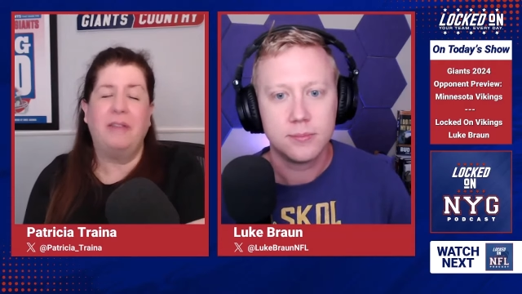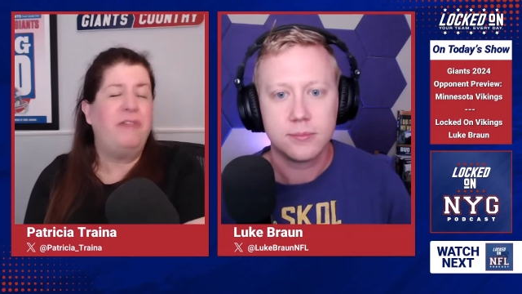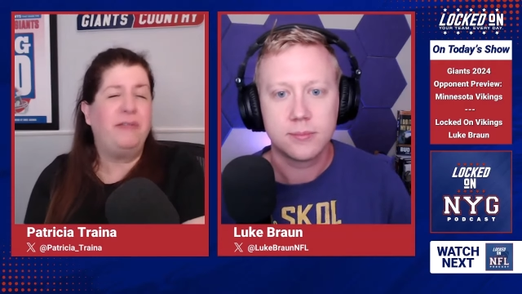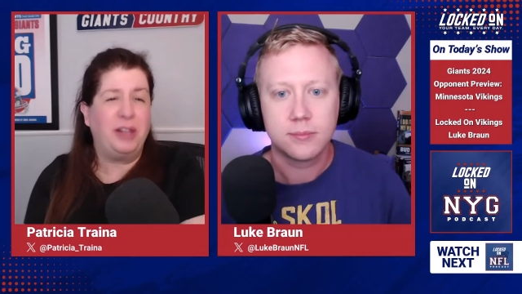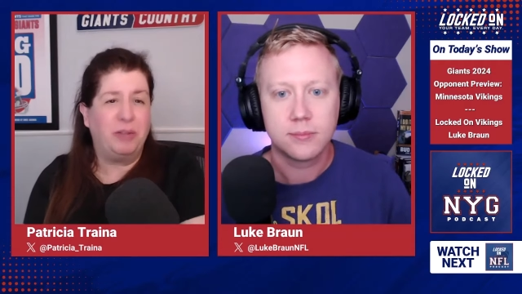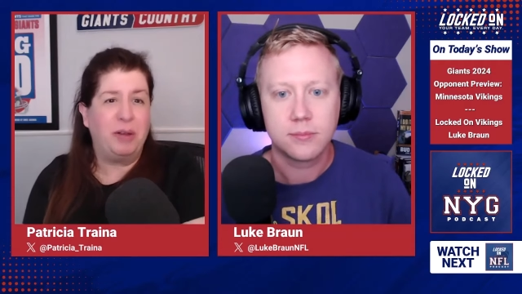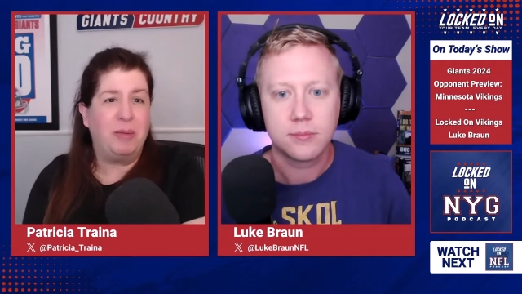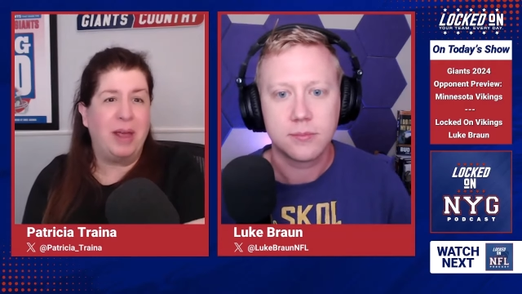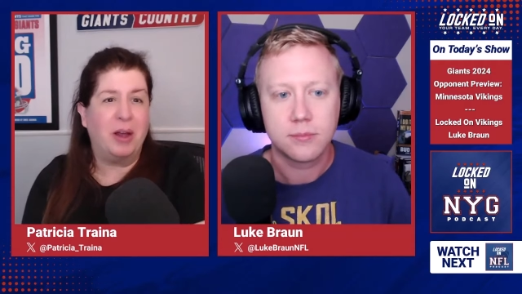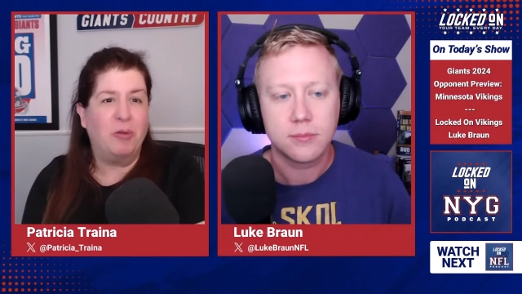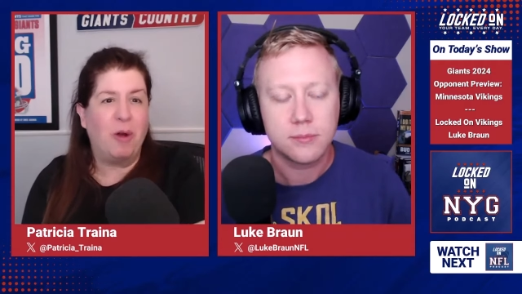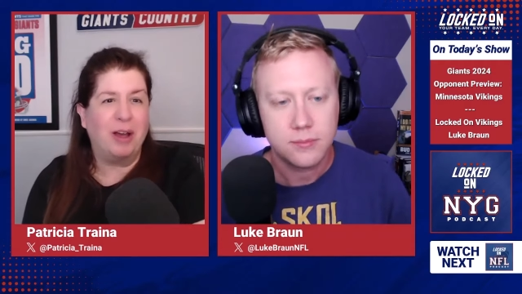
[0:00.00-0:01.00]

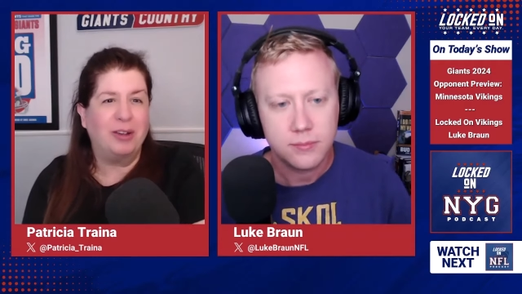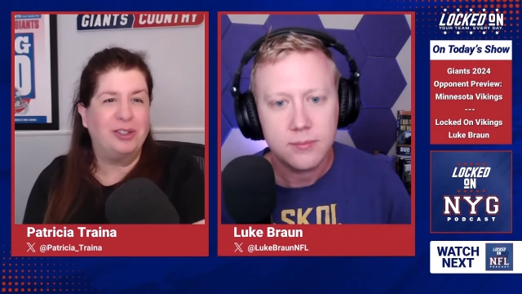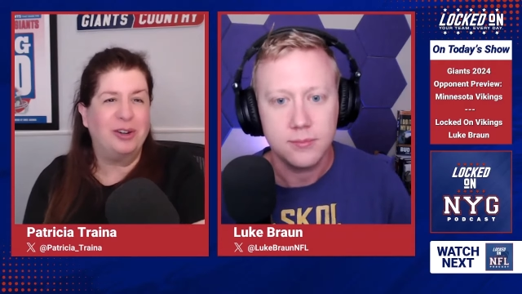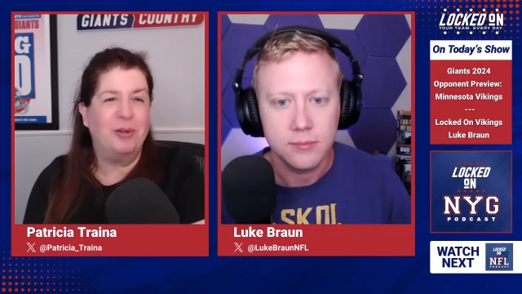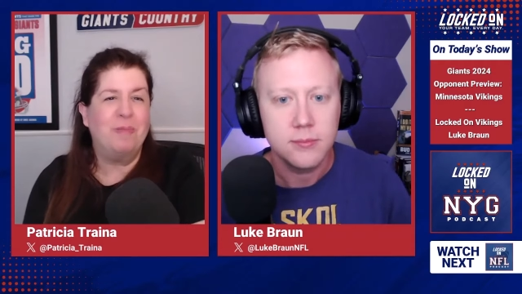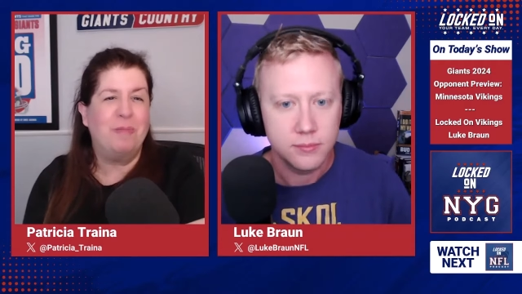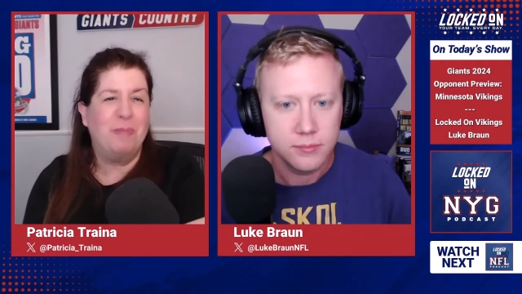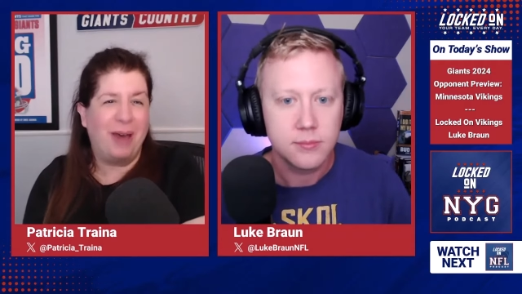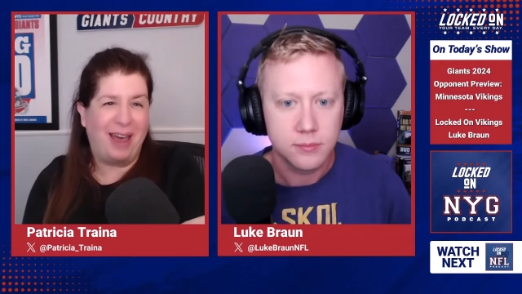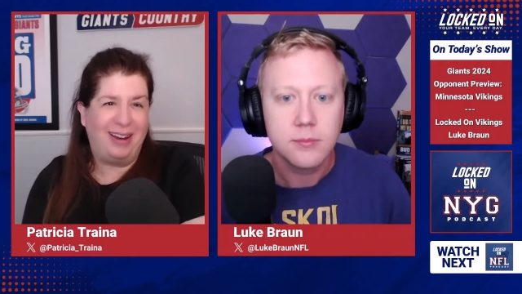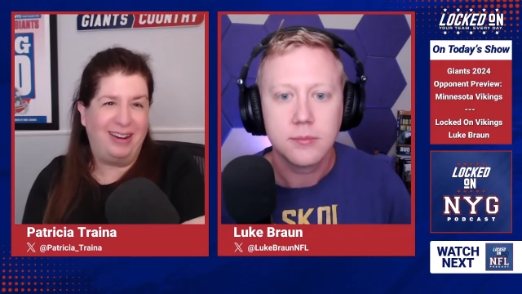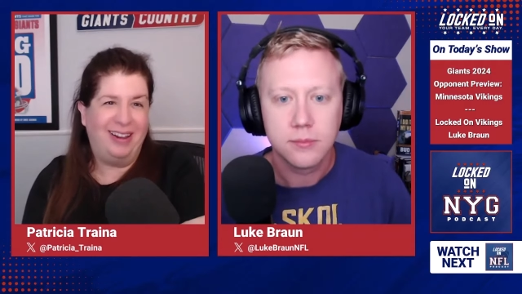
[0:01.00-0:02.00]
Speaker 1: 53-man roster,
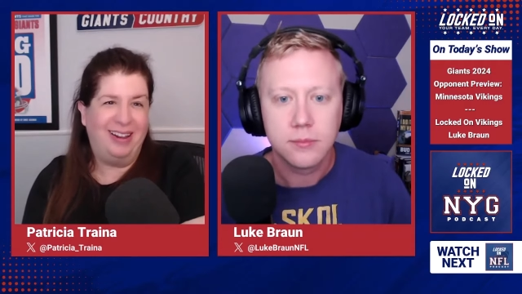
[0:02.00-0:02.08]
but